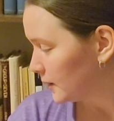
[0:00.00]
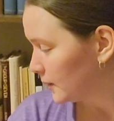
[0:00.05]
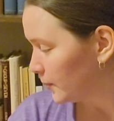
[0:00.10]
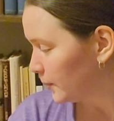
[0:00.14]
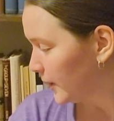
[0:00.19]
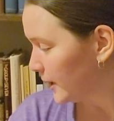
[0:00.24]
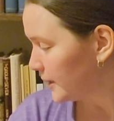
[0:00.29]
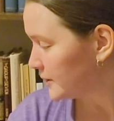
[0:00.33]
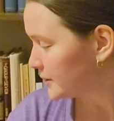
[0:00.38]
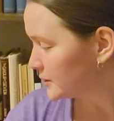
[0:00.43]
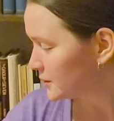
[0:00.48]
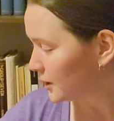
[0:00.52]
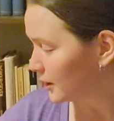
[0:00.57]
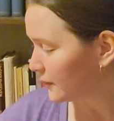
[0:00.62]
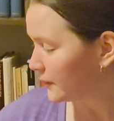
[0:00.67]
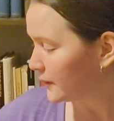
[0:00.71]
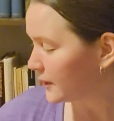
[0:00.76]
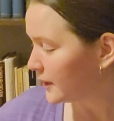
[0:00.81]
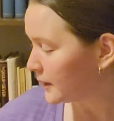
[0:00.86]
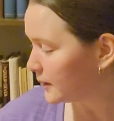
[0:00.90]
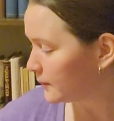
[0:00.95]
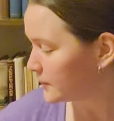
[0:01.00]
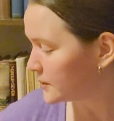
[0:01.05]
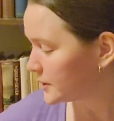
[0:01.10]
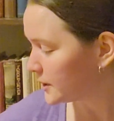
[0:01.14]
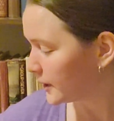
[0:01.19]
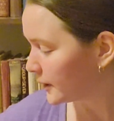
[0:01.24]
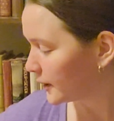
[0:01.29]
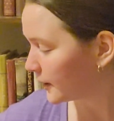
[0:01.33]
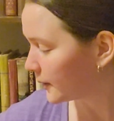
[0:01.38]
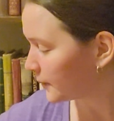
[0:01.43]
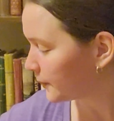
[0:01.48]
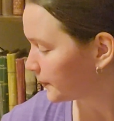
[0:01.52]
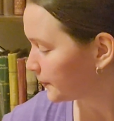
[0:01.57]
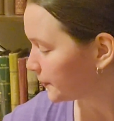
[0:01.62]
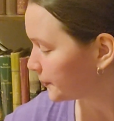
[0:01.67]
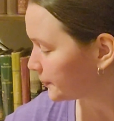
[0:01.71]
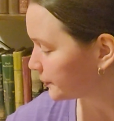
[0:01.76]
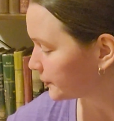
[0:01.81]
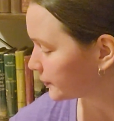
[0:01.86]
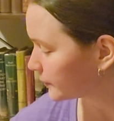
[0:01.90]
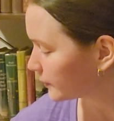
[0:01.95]
based on the names here,
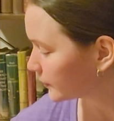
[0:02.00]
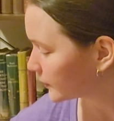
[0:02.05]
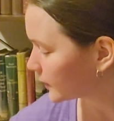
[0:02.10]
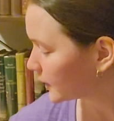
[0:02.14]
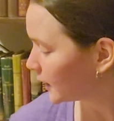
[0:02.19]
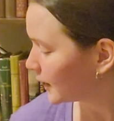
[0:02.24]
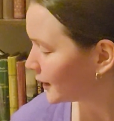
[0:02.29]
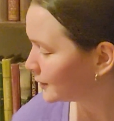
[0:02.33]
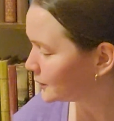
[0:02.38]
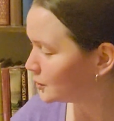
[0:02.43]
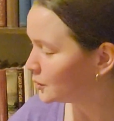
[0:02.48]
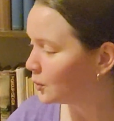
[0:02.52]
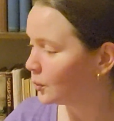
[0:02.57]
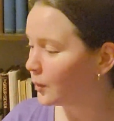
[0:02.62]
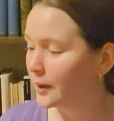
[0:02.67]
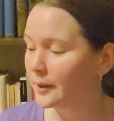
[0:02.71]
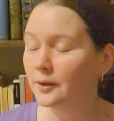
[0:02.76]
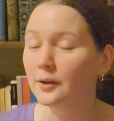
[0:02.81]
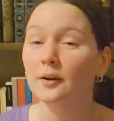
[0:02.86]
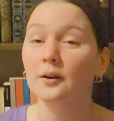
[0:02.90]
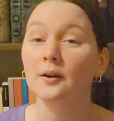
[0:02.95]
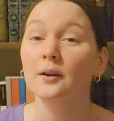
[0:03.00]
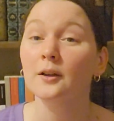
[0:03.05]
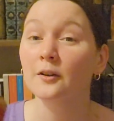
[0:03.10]
I do wonder